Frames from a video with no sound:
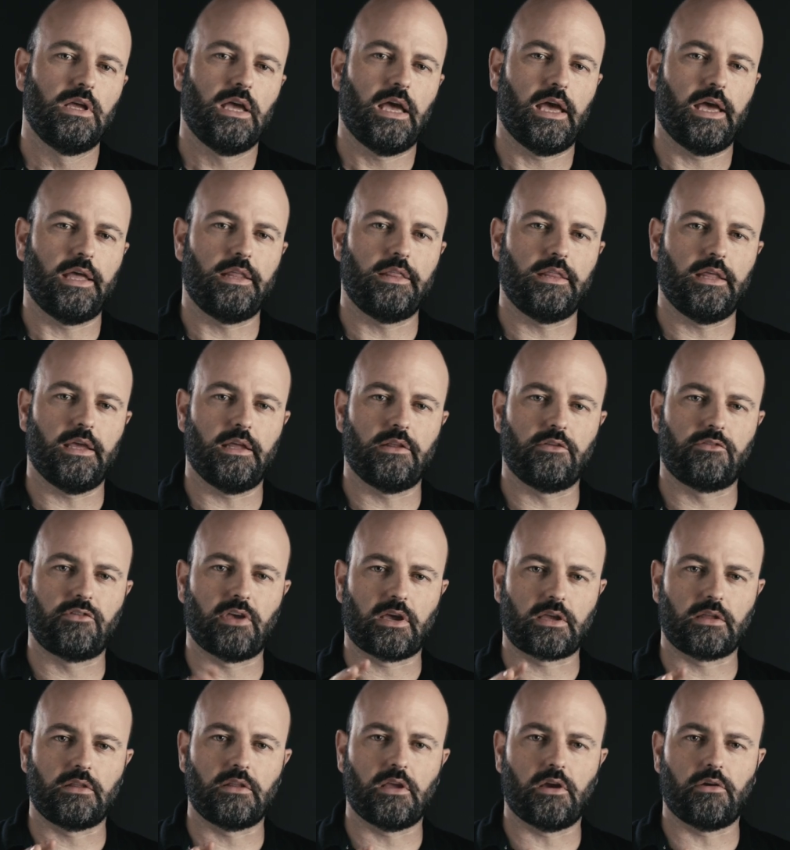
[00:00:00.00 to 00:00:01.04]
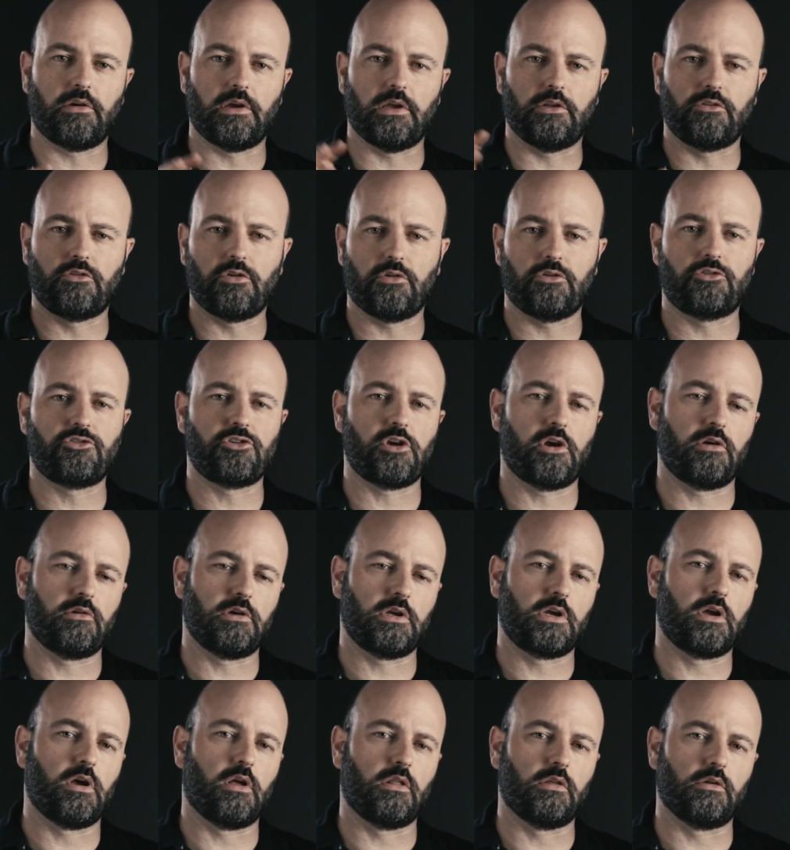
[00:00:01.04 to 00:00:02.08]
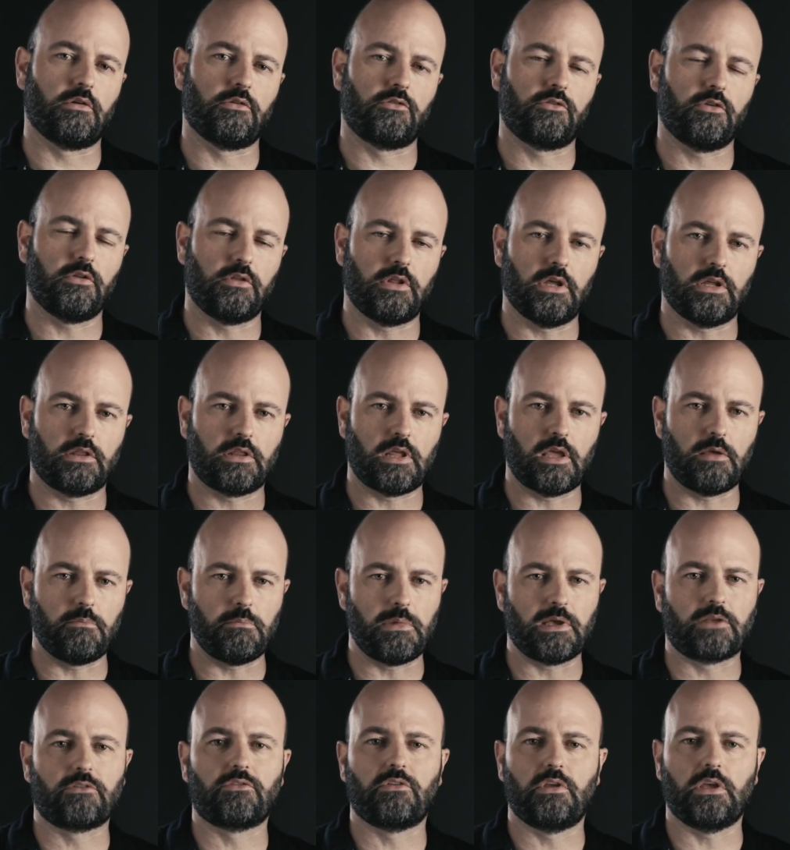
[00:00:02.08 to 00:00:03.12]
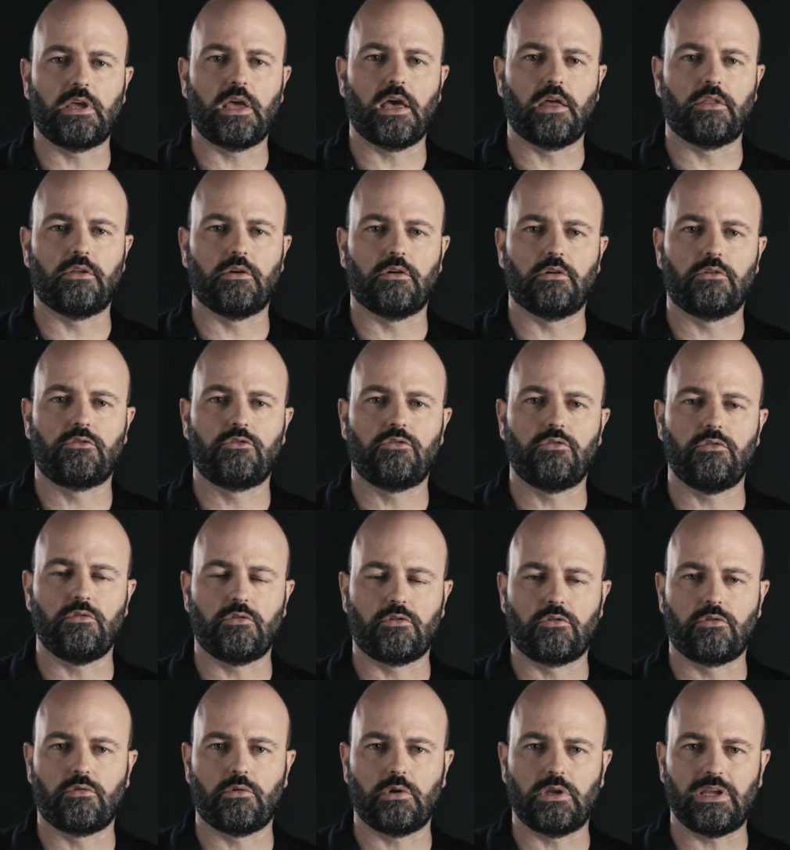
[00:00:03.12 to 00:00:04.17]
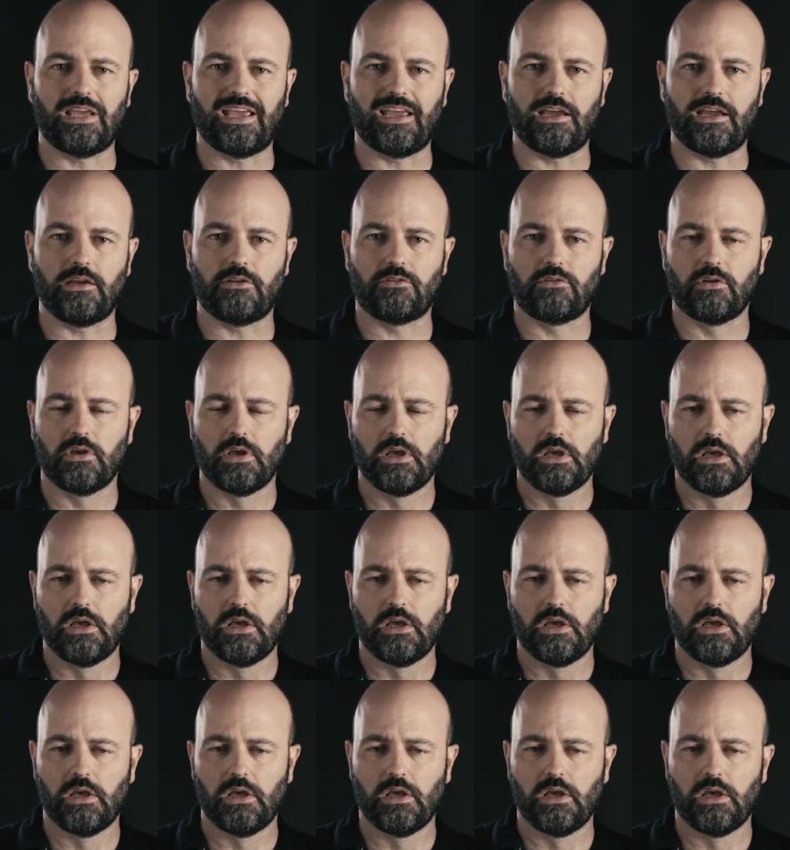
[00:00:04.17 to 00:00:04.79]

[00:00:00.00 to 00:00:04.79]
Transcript: and then secondary and tertiary colors that they mixed together to create,